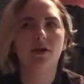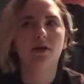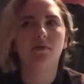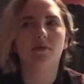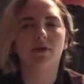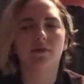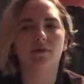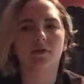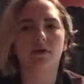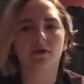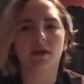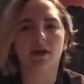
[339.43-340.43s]

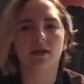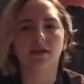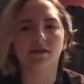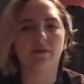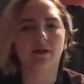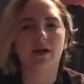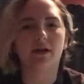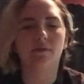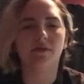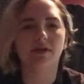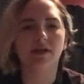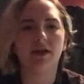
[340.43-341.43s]
whenever, like, that's money I could
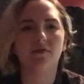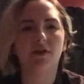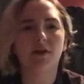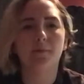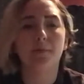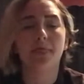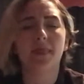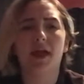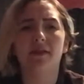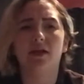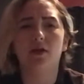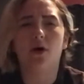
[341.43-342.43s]
be saving?
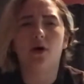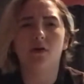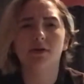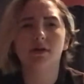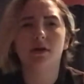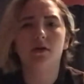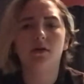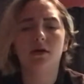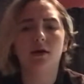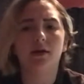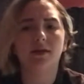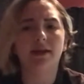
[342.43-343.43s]
And then also,
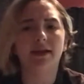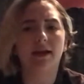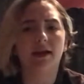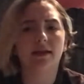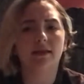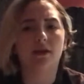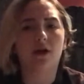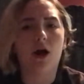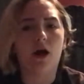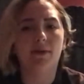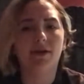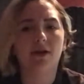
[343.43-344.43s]
like, the
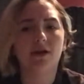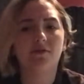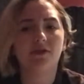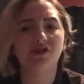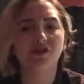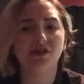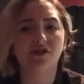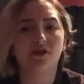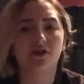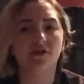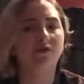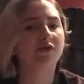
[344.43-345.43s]
common area fridges are
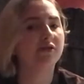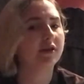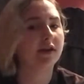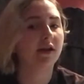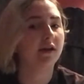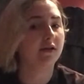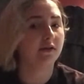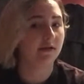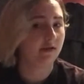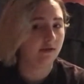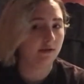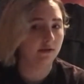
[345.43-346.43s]
usually,
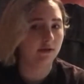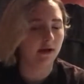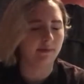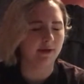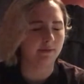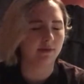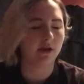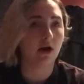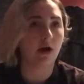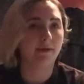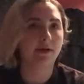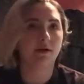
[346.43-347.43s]
the
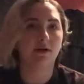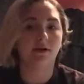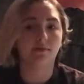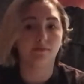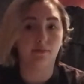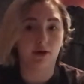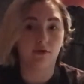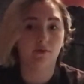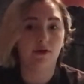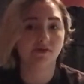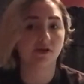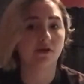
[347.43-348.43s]
common area
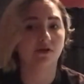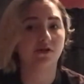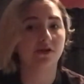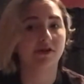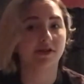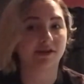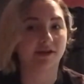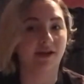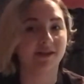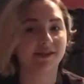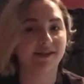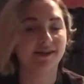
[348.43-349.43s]
microwaves are usually
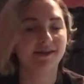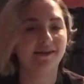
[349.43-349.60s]
disgusting.